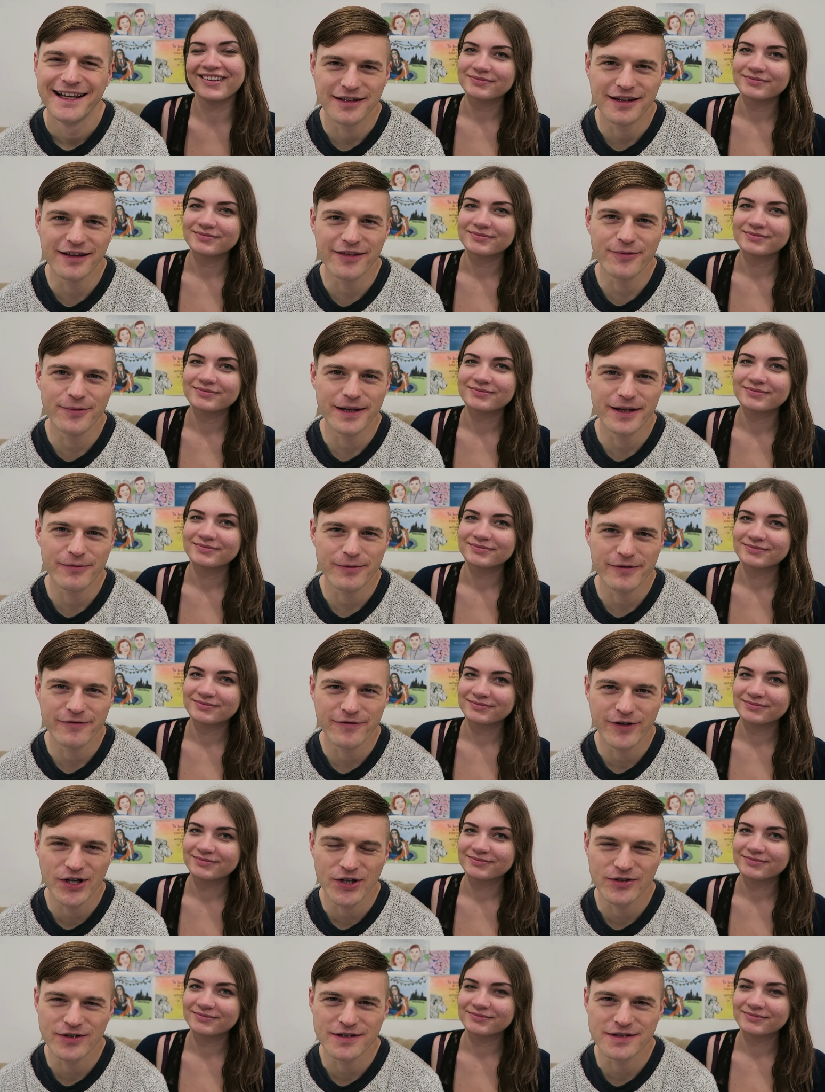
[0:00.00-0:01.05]
Speaker 1: this week we
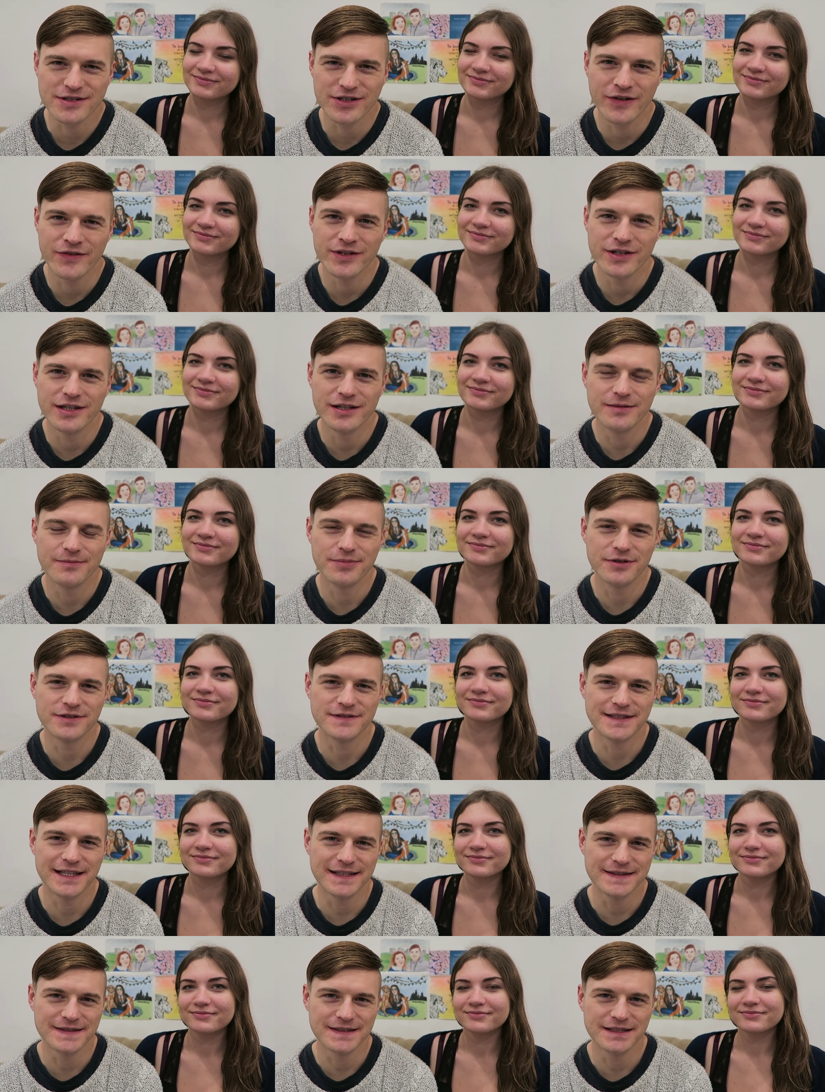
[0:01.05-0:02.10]
focused on the
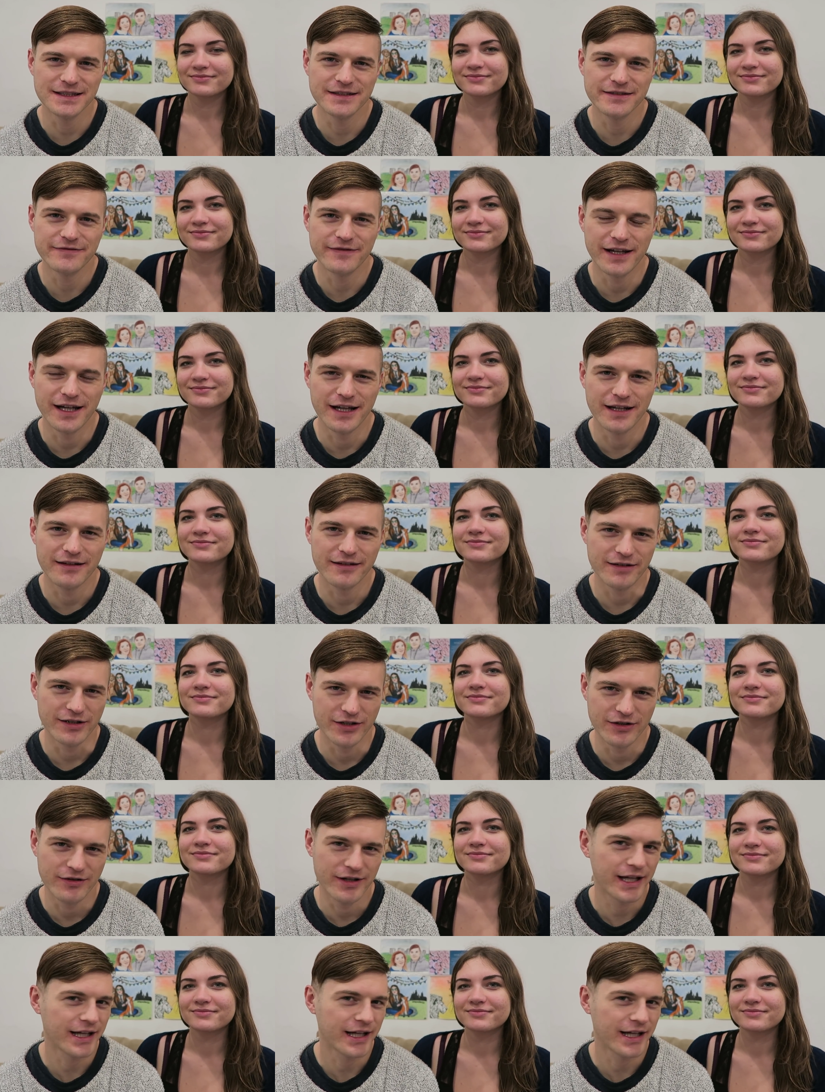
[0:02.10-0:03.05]
possessive and, you know,